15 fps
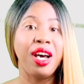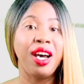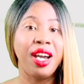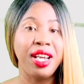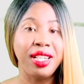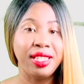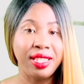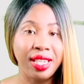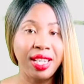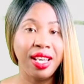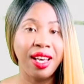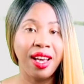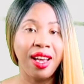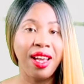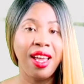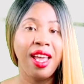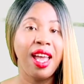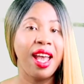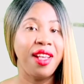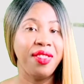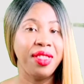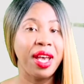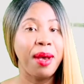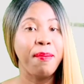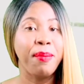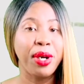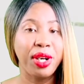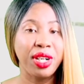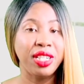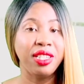idea and that
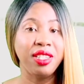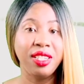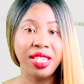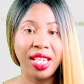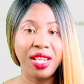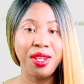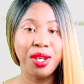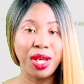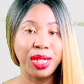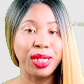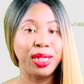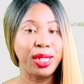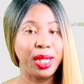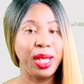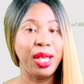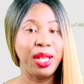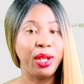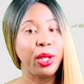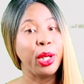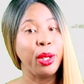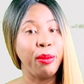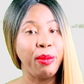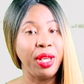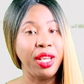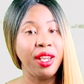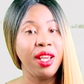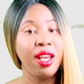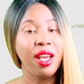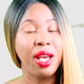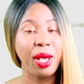person did not see it coming.
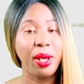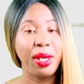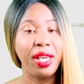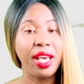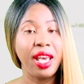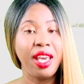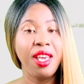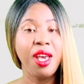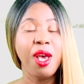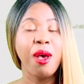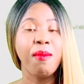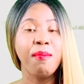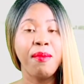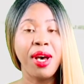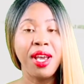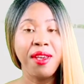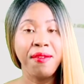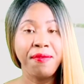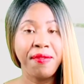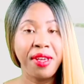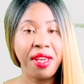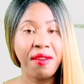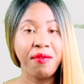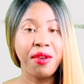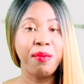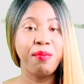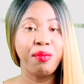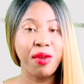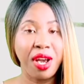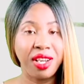Okay, my
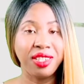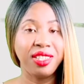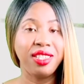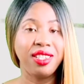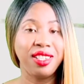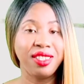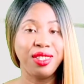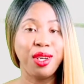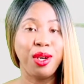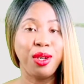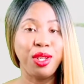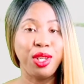favorite pranksters on